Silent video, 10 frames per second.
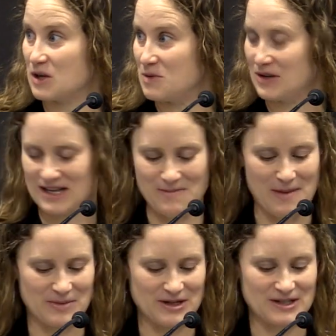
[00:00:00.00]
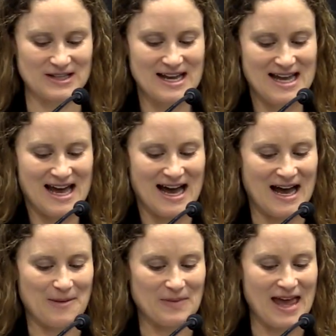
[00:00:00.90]
community members,
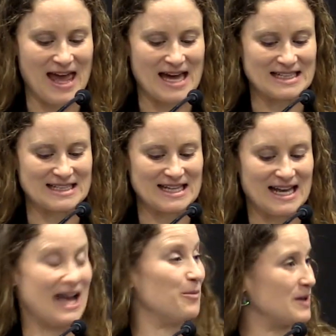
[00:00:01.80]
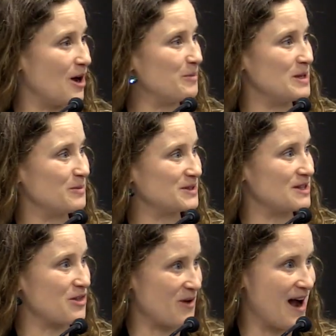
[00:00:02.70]
um, and, and helping all people
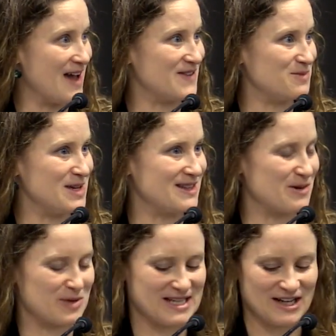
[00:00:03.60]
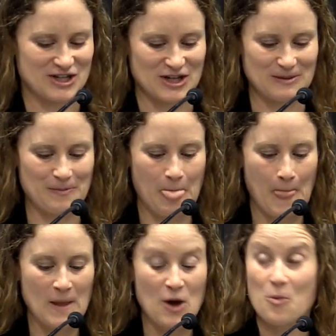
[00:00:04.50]
to thrive and meet their potential.
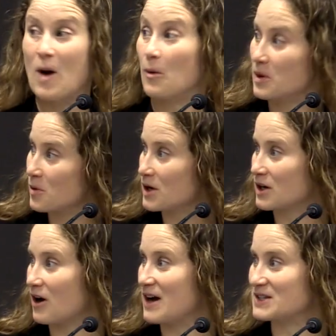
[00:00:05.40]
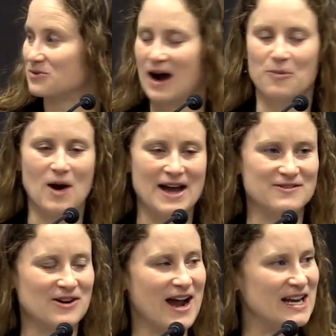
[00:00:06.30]
While we work across a wide
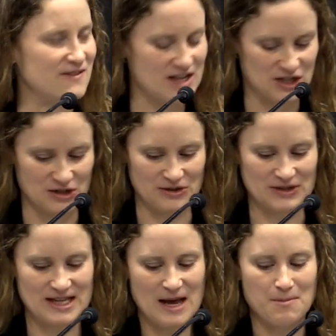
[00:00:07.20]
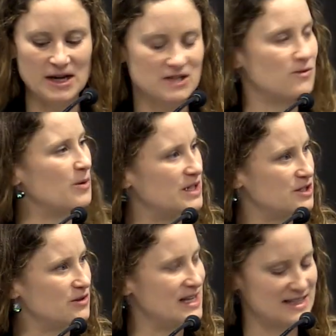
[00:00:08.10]
variety of issues, much of what we
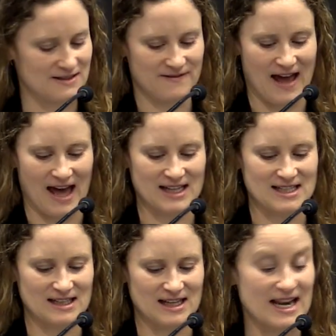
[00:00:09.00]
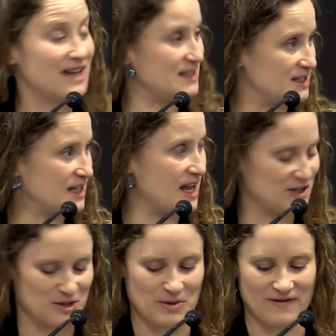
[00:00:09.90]
do is in fact connected to
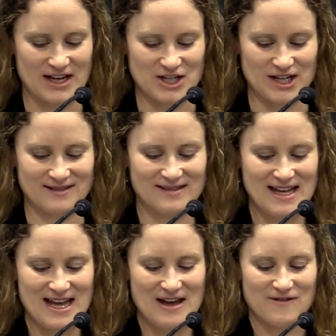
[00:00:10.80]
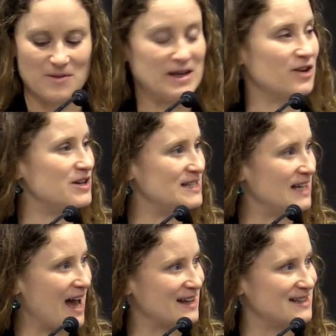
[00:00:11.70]
cancer prevention, from
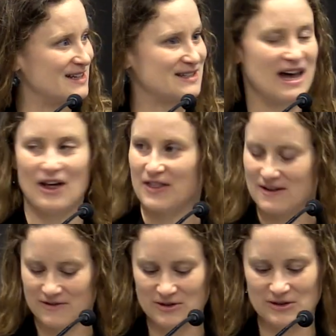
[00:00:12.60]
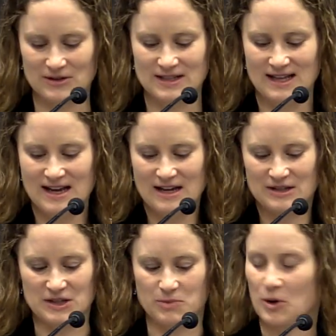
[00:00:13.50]
increasing access to healthy foods,
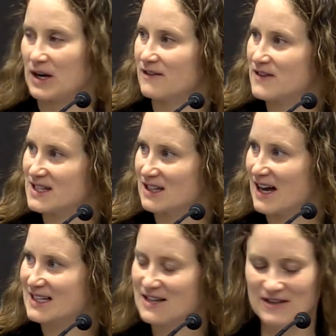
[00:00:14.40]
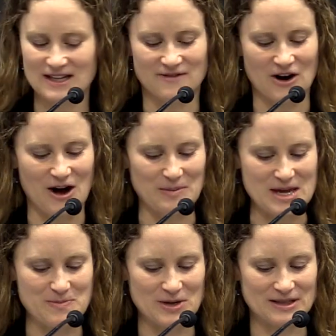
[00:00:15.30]
to supporting physical activity for all
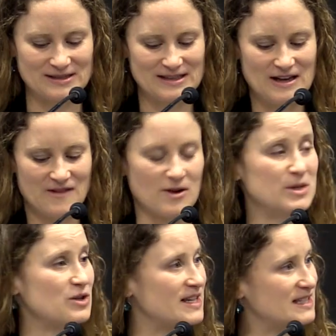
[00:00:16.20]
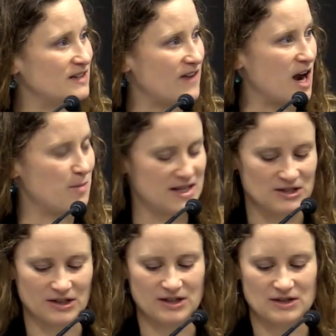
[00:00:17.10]
people, from addressing
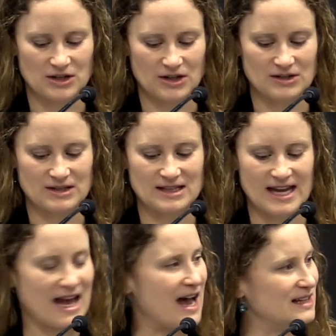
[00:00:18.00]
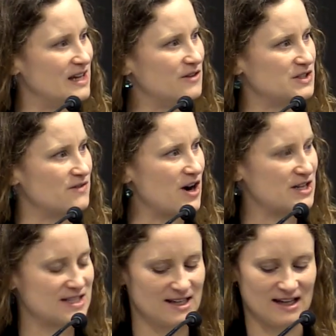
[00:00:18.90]
environmental concerns like high levels of
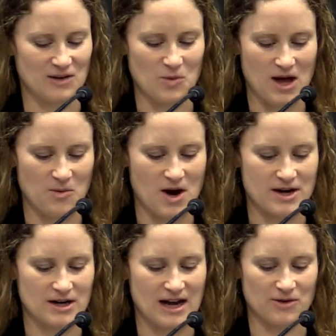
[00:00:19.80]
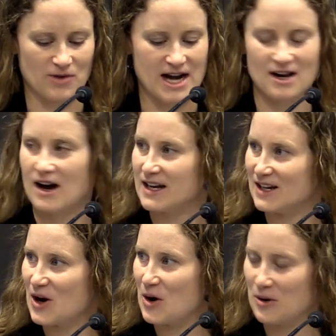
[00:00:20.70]
arsenic in well water and radon
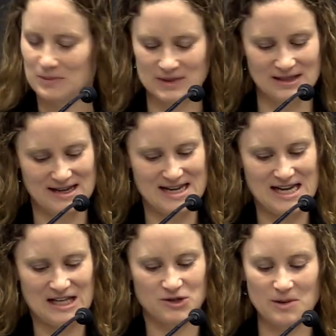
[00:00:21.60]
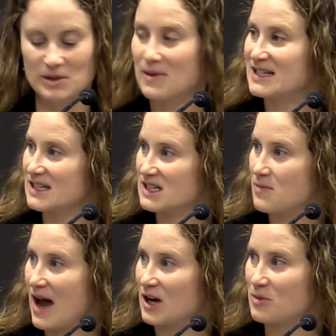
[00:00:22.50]
in homes, to implementing
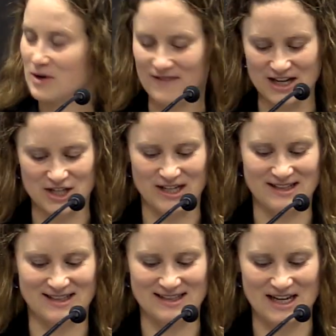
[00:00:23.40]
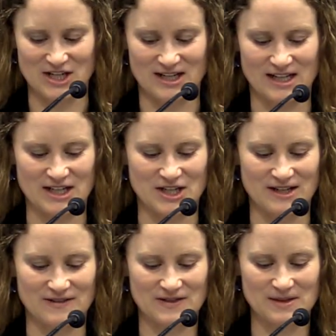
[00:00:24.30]
tobacco prevention and cessation
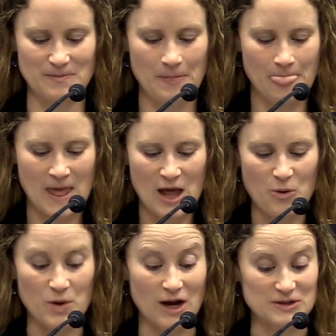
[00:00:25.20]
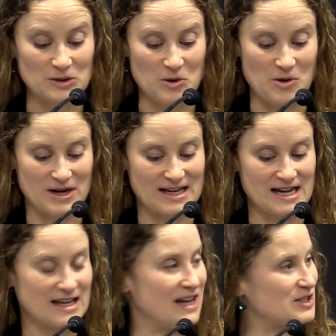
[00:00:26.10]
initiatives. We also
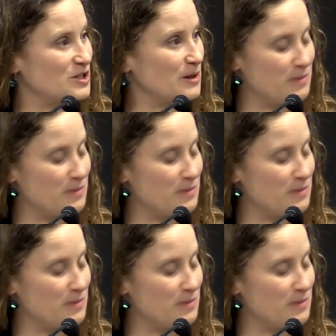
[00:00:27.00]
coordinate cancer